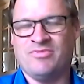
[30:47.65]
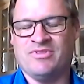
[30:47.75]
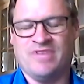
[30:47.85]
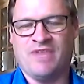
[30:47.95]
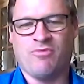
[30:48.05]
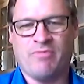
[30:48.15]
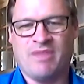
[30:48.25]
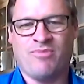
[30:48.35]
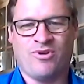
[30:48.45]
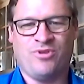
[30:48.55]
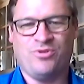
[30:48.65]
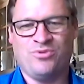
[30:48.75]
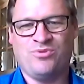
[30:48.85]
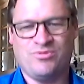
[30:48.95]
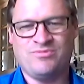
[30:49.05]
they remember
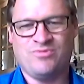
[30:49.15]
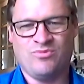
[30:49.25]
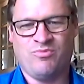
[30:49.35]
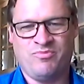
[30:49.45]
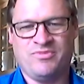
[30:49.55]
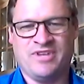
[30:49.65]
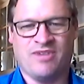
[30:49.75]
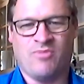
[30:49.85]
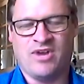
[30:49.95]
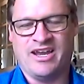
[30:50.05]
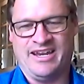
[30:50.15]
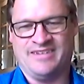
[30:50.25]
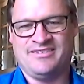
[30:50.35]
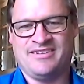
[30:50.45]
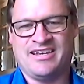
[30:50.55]
who did them right,
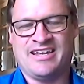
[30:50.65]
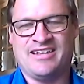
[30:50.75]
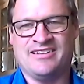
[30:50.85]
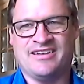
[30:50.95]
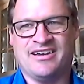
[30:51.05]
and